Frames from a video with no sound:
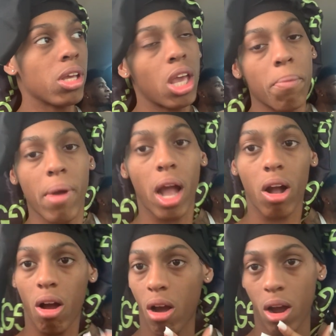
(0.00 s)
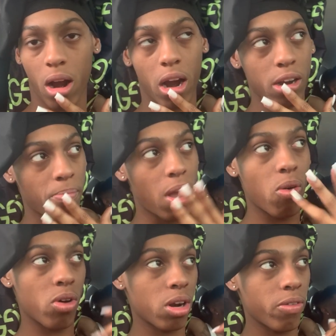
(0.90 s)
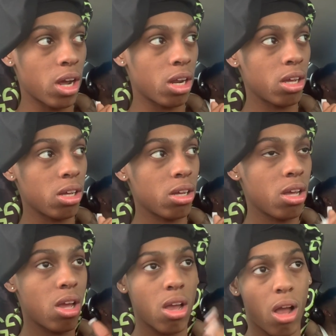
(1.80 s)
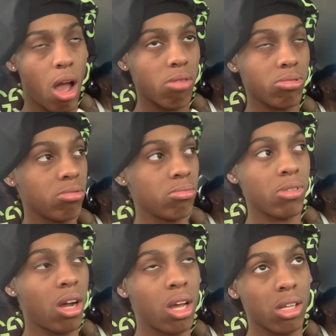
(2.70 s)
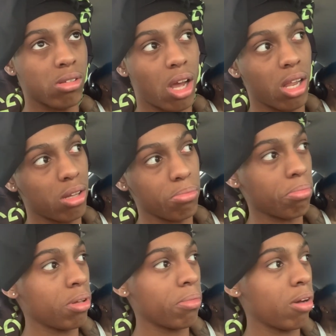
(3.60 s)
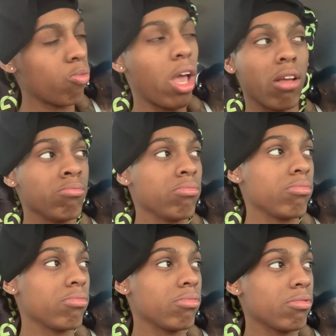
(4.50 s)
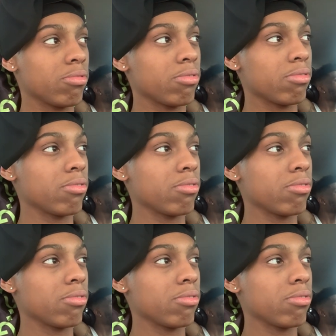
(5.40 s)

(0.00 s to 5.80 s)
get my card and my order ready. Oh, go ahead, darling. Uh, Wait. Just had, just had, to make sure.